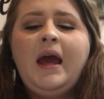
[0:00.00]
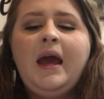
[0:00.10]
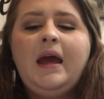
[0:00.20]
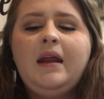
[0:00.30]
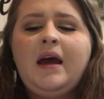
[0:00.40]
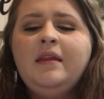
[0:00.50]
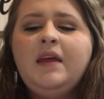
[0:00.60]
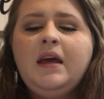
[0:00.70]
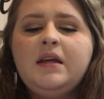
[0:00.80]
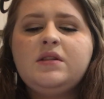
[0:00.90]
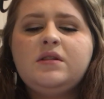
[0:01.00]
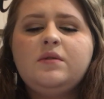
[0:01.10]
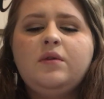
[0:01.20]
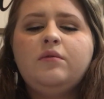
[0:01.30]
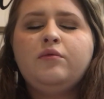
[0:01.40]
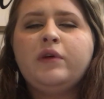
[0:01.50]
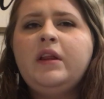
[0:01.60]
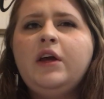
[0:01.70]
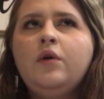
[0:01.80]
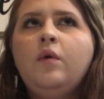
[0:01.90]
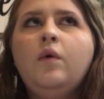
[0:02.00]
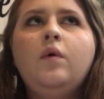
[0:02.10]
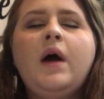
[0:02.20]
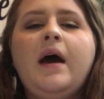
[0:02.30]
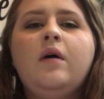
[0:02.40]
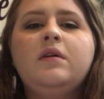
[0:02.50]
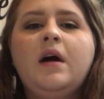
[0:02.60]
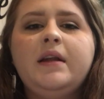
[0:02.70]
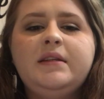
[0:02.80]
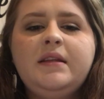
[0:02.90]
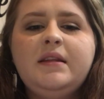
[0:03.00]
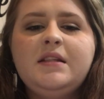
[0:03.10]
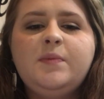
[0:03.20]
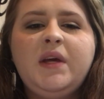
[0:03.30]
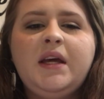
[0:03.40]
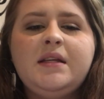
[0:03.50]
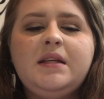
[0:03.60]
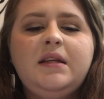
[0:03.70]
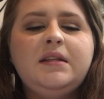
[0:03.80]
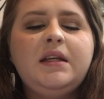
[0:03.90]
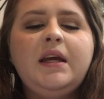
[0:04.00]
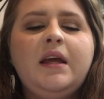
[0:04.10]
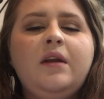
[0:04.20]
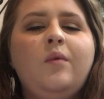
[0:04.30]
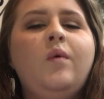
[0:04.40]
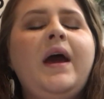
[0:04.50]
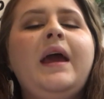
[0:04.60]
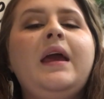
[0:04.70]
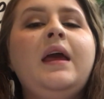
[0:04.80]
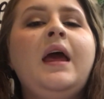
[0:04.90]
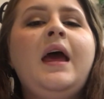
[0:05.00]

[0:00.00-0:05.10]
And I think it's really cool how God did this, because he did it in a way